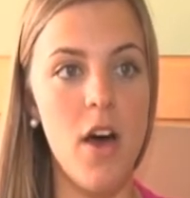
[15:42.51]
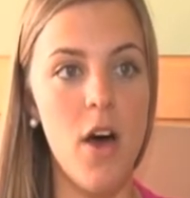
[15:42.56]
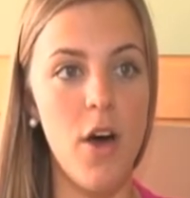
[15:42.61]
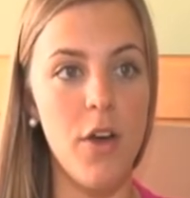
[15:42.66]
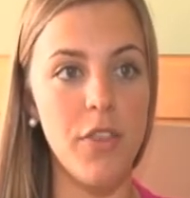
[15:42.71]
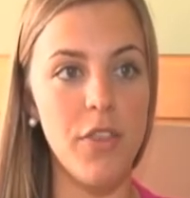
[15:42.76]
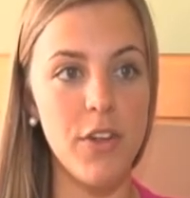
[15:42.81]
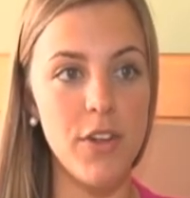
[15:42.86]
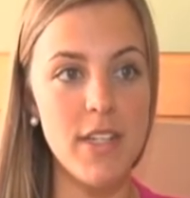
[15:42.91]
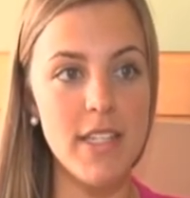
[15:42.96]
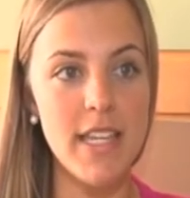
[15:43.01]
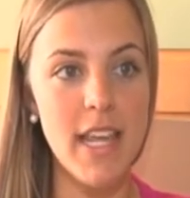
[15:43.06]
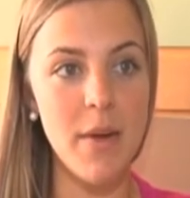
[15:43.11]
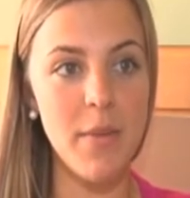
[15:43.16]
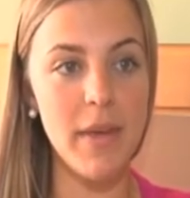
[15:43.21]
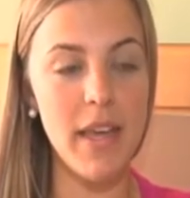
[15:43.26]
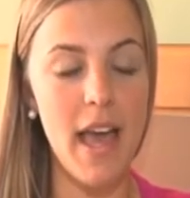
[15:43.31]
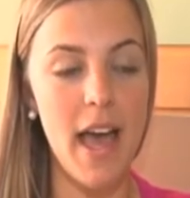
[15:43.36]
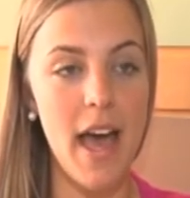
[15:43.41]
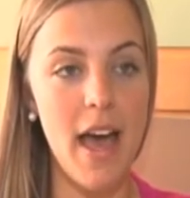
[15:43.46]
On
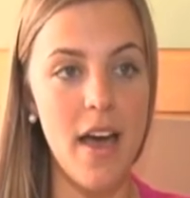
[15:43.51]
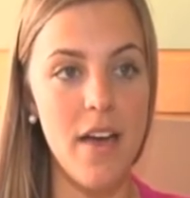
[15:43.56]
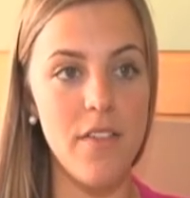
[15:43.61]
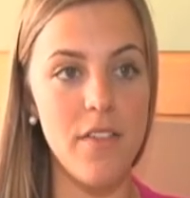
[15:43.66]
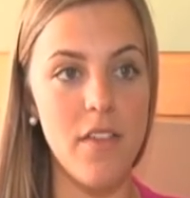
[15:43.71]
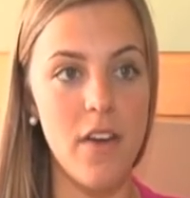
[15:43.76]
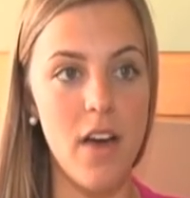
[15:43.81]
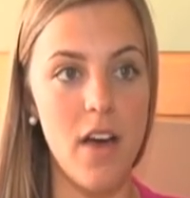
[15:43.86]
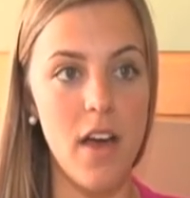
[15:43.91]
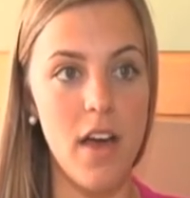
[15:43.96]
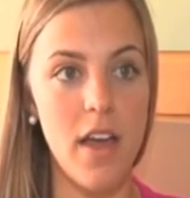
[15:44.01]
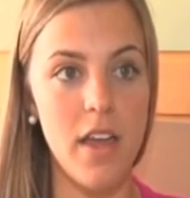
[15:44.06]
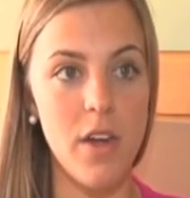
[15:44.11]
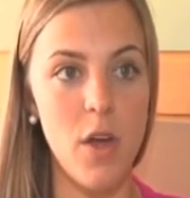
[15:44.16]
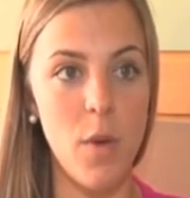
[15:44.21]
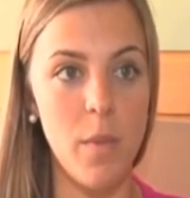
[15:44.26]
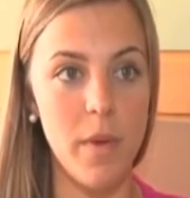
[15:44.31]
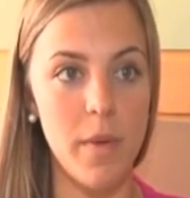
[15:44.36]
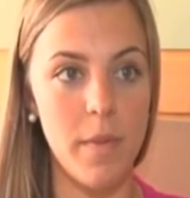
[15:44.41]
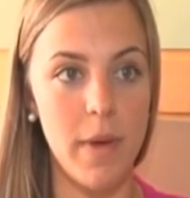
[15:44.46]
Thursday, we have
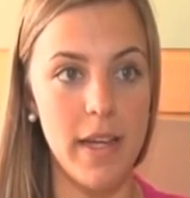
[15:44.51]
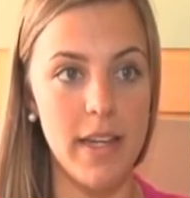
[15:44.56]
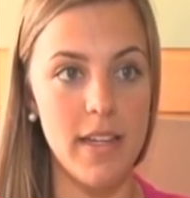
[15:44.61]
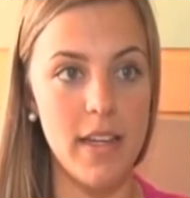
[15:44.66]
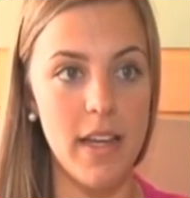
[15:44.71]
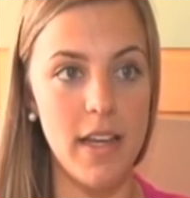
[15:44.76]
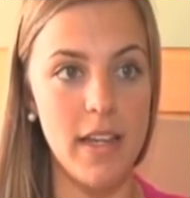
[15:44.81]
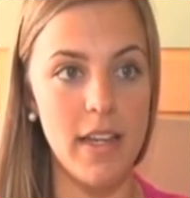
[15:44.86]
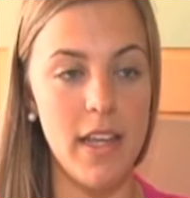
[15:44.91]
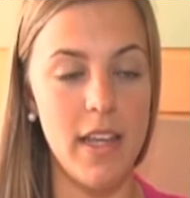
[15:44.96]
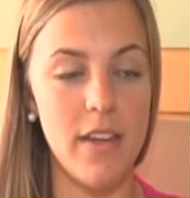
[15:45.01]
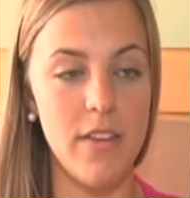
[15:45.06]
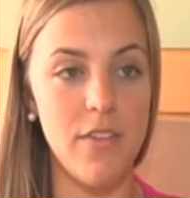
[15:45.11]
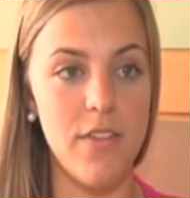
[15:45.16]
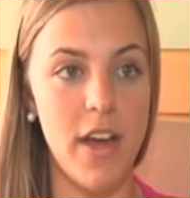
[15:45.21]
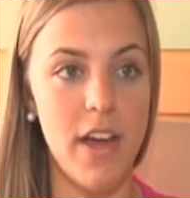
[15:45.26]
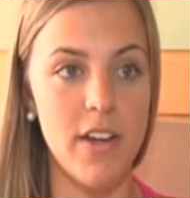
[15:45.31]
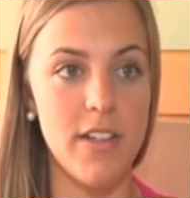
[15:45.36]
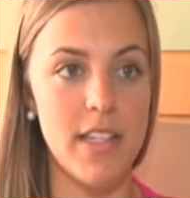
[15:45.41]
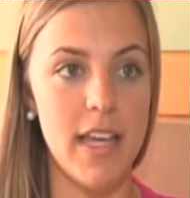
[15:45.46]
an open mic night in
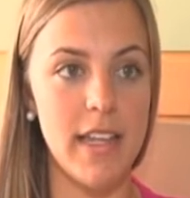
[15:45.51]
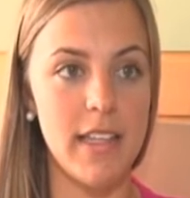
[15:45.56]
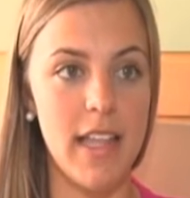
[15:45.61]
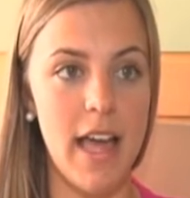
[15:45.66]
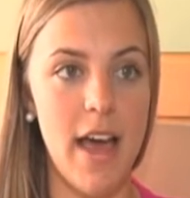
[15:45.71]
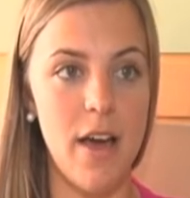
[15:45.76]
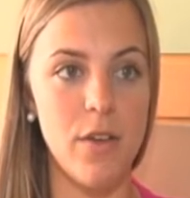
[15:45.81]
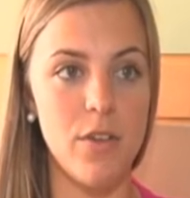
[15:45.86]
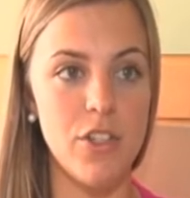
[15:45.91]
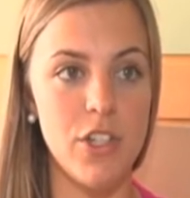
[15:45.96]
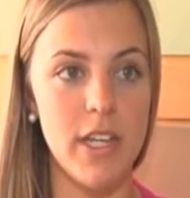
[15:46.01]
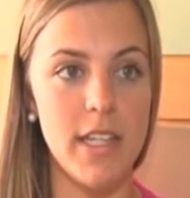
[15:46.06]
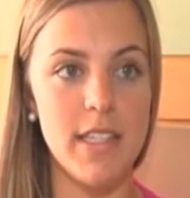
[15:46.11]
Fireside Lounge.